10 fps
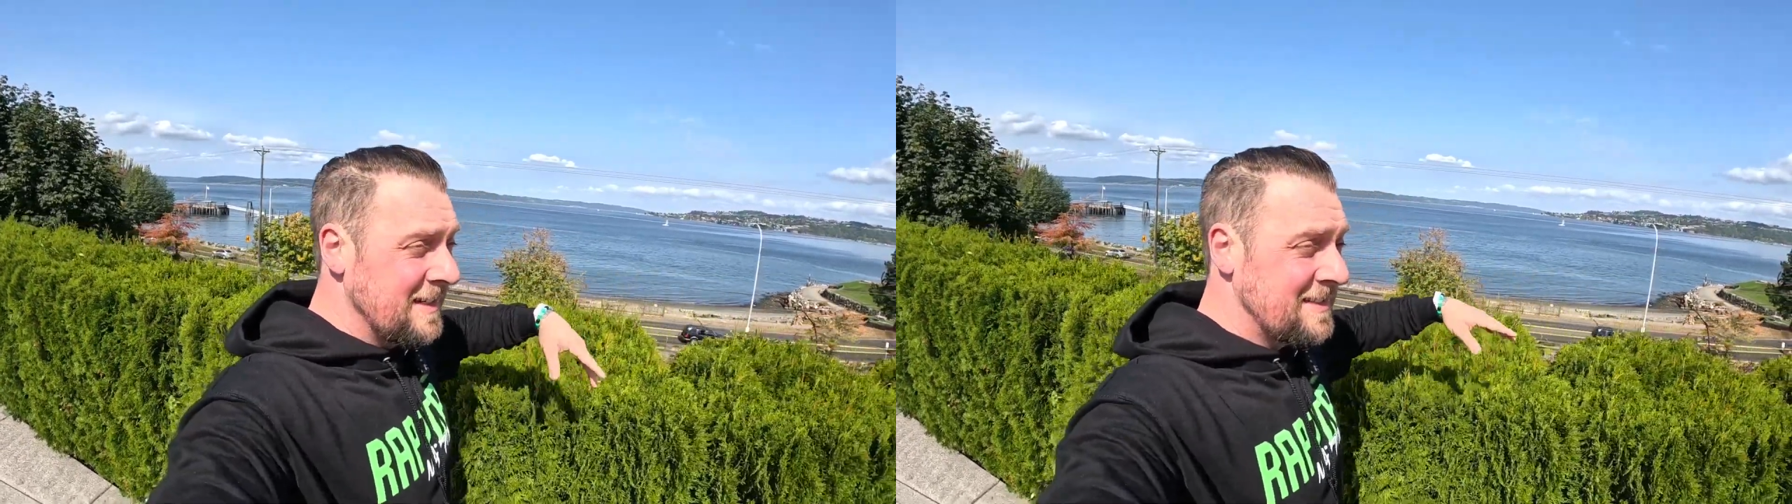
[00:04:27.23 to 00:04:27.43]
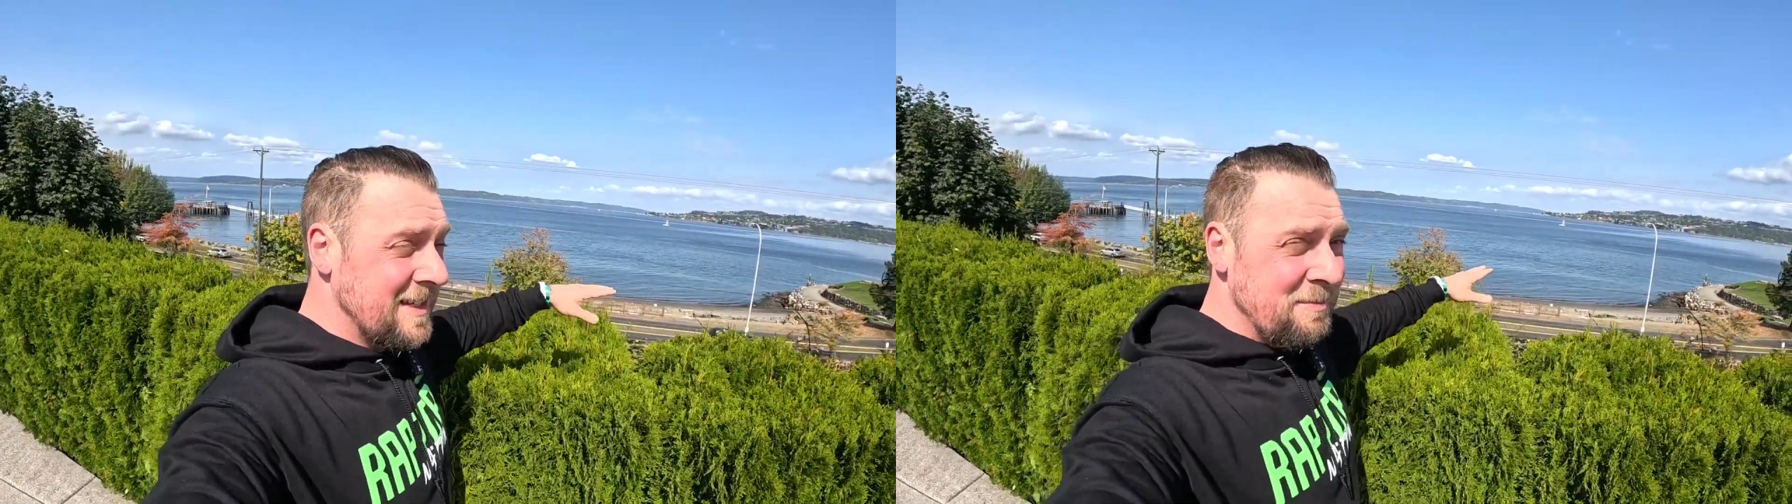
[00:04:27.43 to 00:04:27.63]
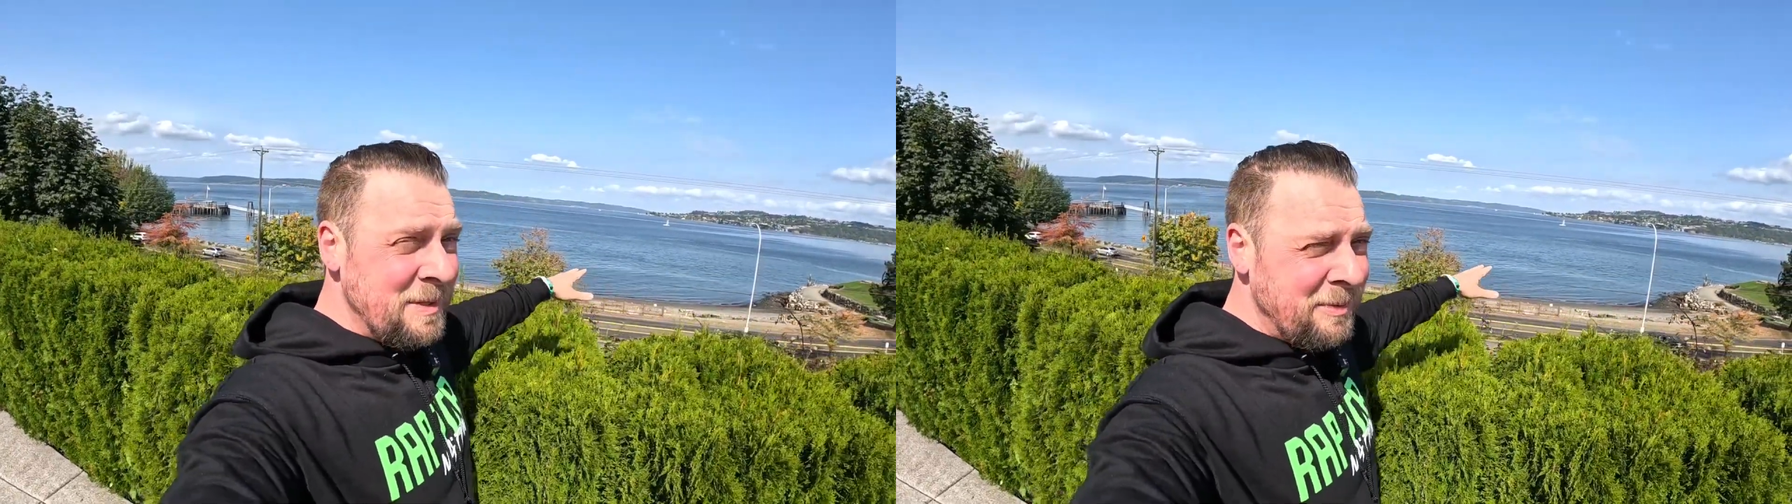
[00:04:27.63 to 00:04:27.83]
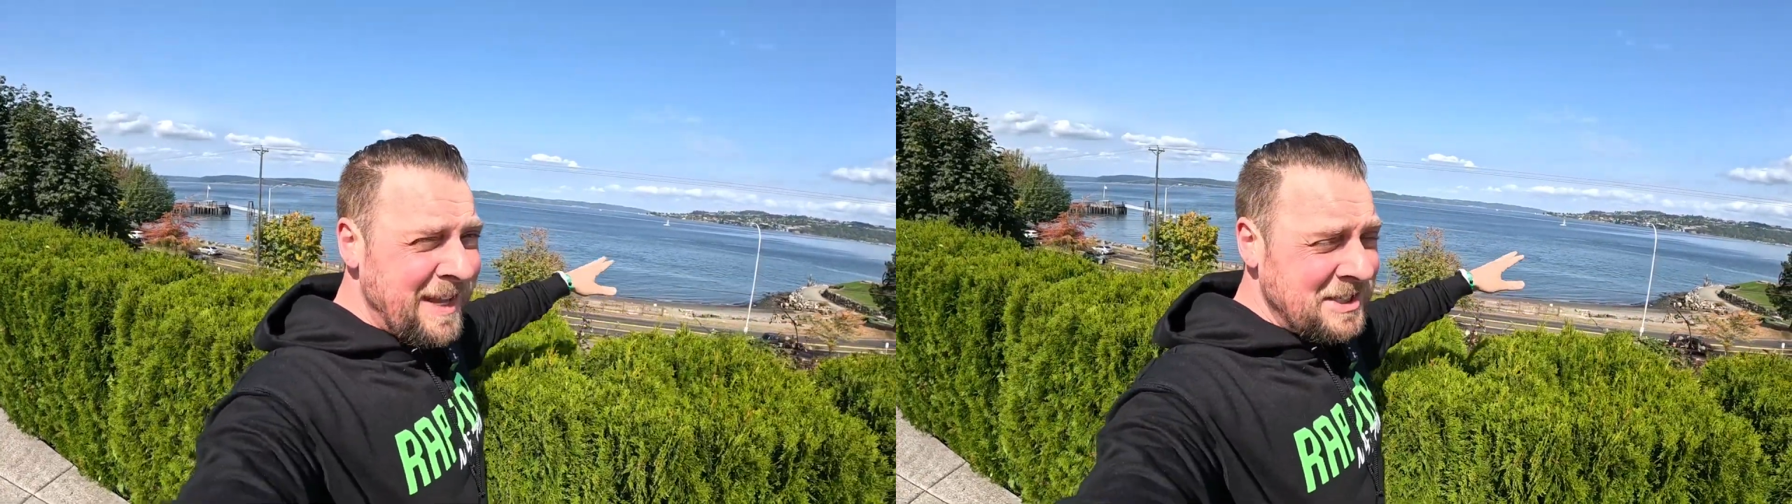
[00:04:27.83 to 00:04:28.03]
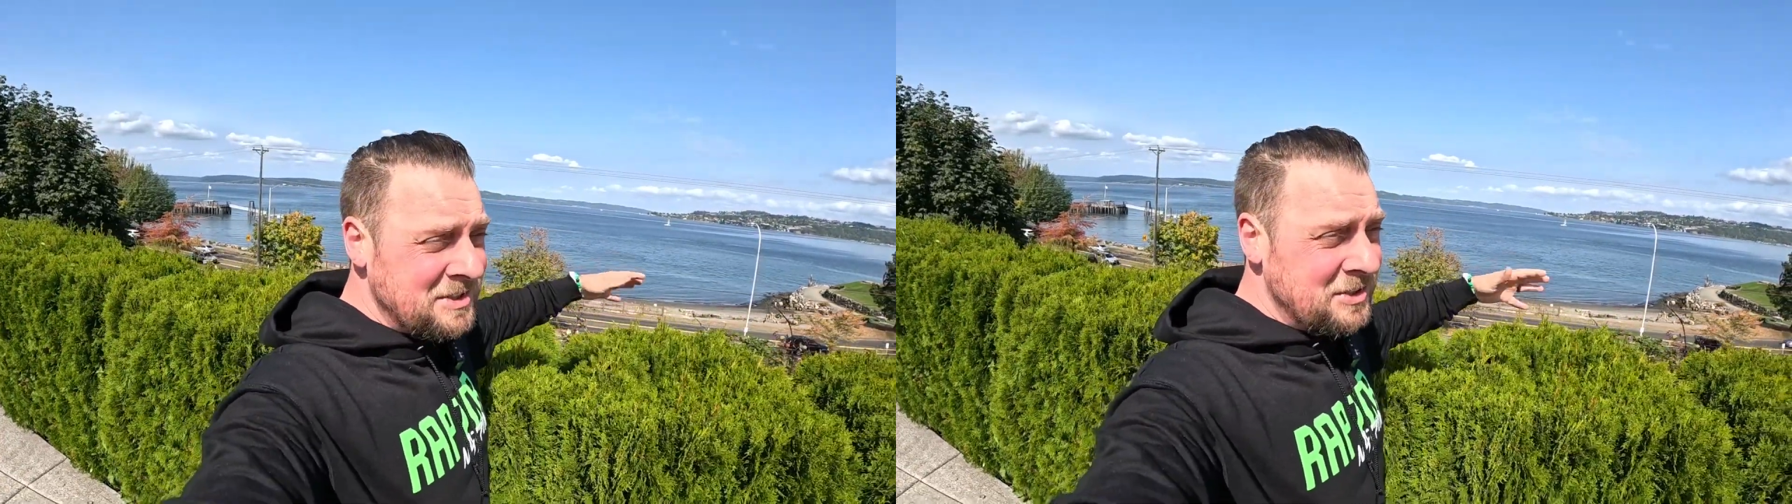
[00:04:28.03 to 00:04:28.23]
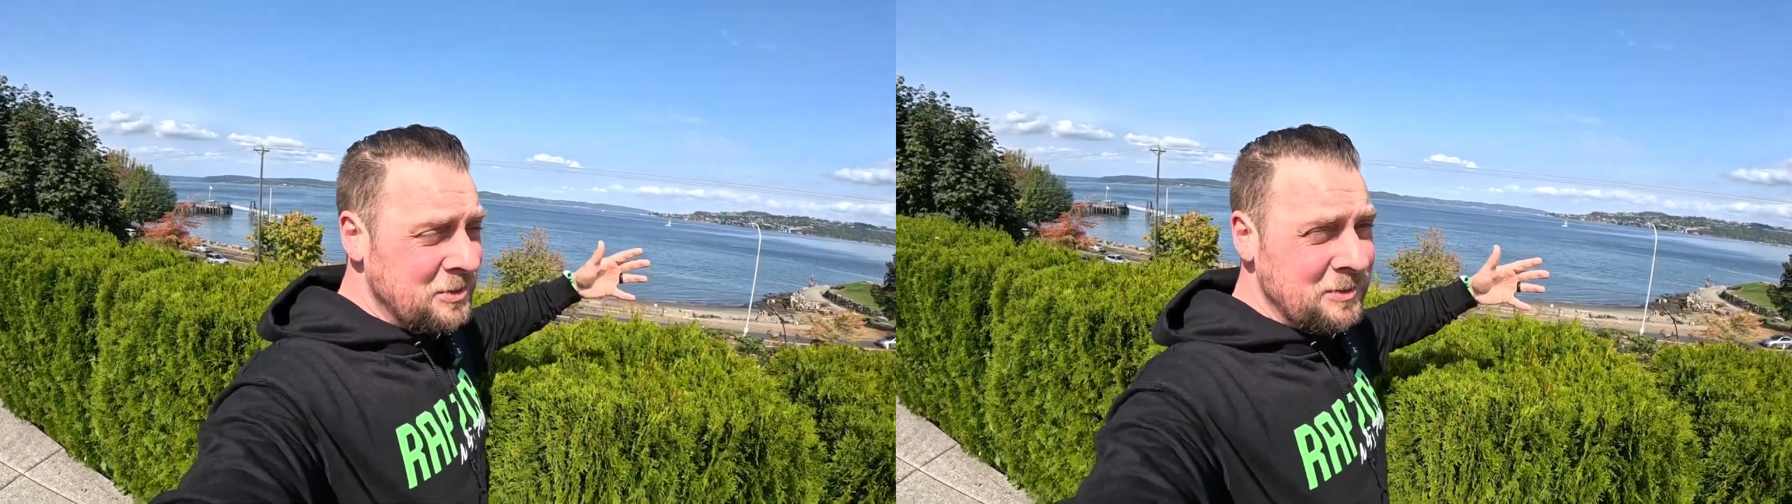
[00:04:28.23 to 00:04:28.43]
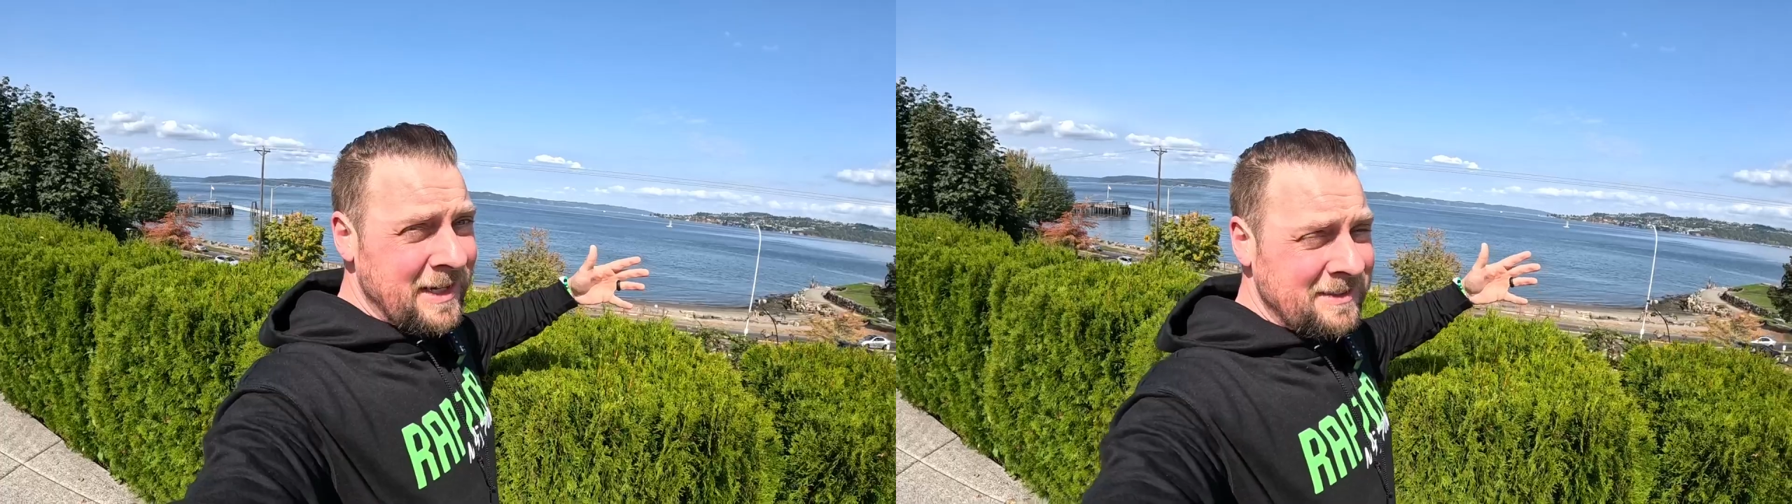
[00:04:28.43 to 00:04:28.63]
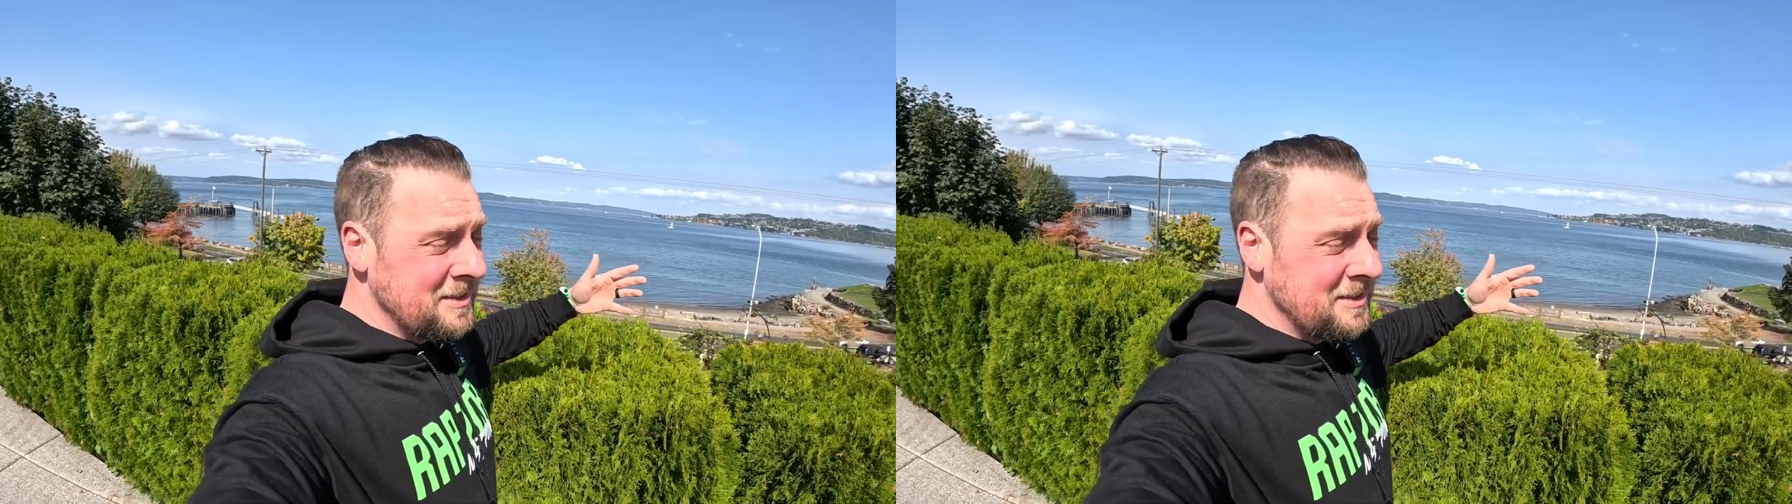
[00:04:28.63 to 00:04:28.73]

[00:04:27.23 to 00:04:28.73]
Some people actually do like